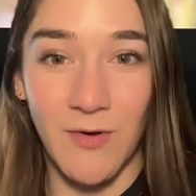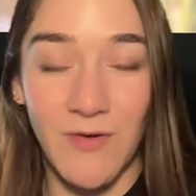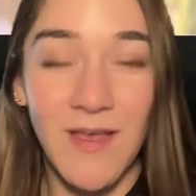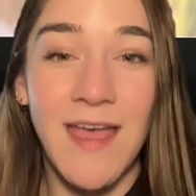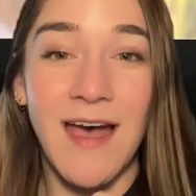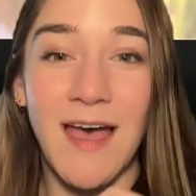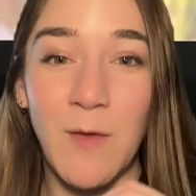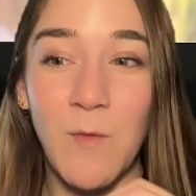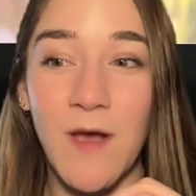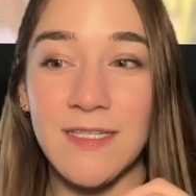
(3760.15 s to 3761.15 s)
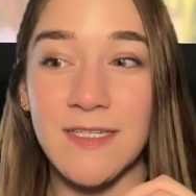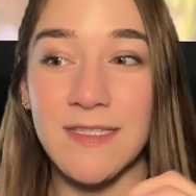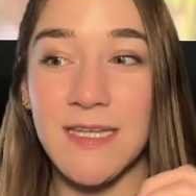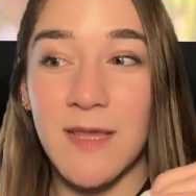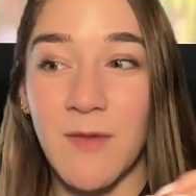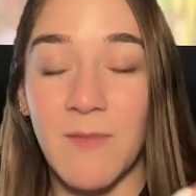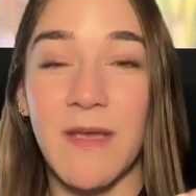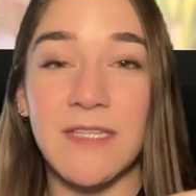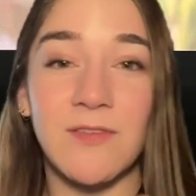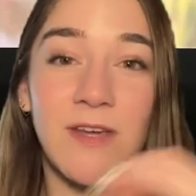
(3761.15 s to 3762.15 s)
I want him involved in everything
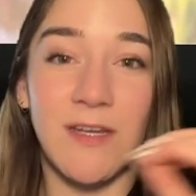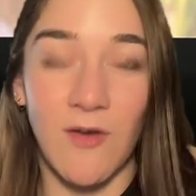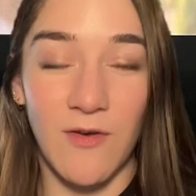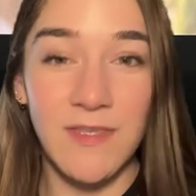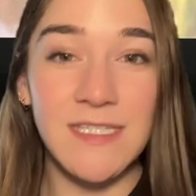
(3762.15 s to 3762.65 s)
he can be.